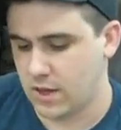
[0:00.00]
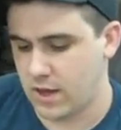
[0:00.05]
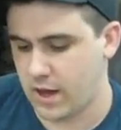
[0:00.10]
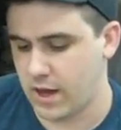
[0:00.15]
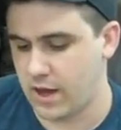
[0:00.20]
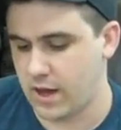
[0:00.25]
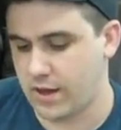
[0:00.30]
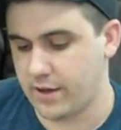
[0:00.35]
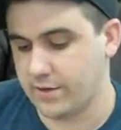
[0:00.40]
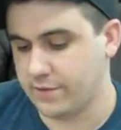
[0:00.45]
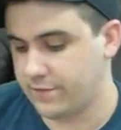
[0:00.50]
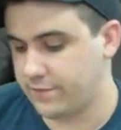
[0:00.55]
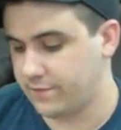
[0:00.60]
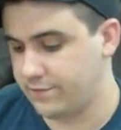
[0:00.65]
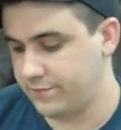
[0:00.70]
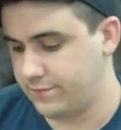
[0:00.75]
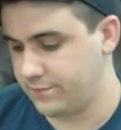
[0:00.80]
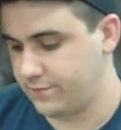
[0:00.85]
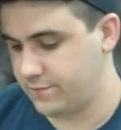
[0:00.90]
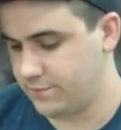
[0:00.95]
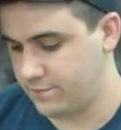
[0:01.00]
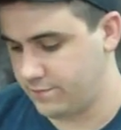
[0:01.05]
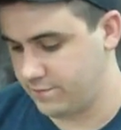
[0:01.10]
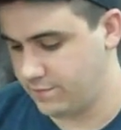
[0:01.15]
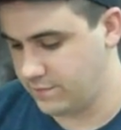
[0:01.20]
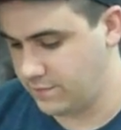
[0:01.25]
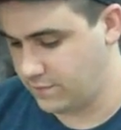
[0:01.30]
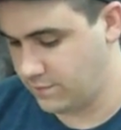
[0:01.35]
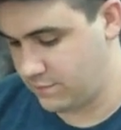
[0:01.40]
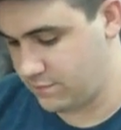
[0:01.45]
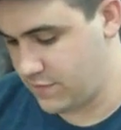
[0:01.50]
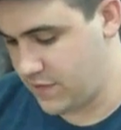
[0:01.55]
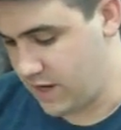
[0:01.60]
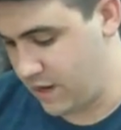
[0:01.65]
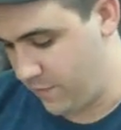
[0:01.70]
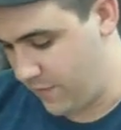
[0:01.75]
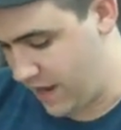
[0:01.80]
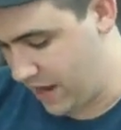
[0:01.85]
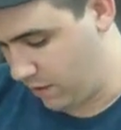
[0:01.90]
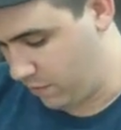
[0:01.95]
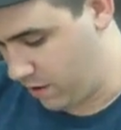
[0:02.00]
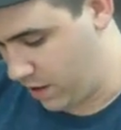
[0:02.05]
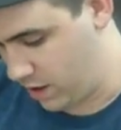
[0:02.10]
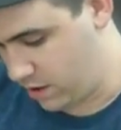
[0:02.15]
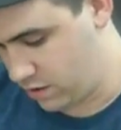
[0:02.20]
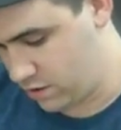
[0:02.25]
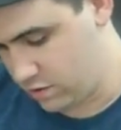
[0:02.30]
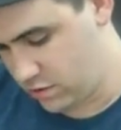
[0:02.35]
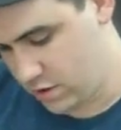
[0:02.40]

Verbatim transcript: uh, in a bad way.